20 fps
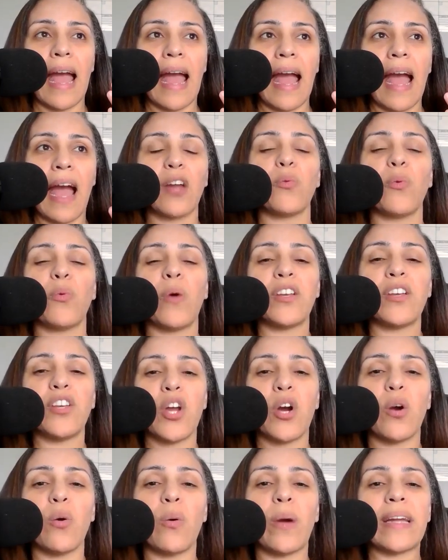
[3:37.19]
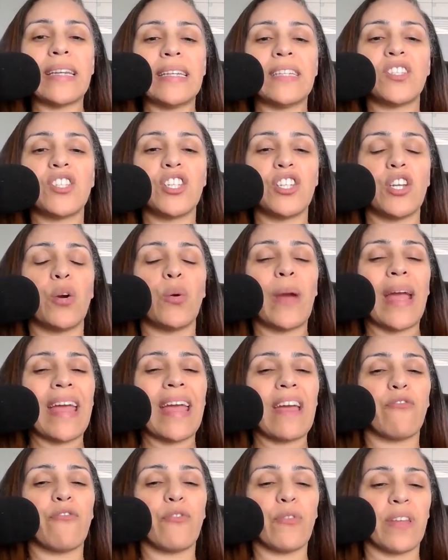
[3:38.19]
how do I know I need to know
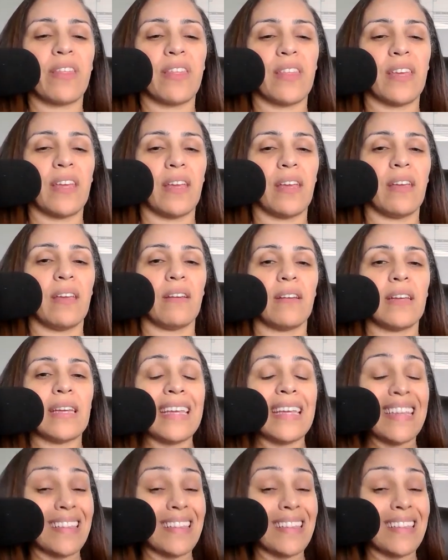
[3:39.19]
everything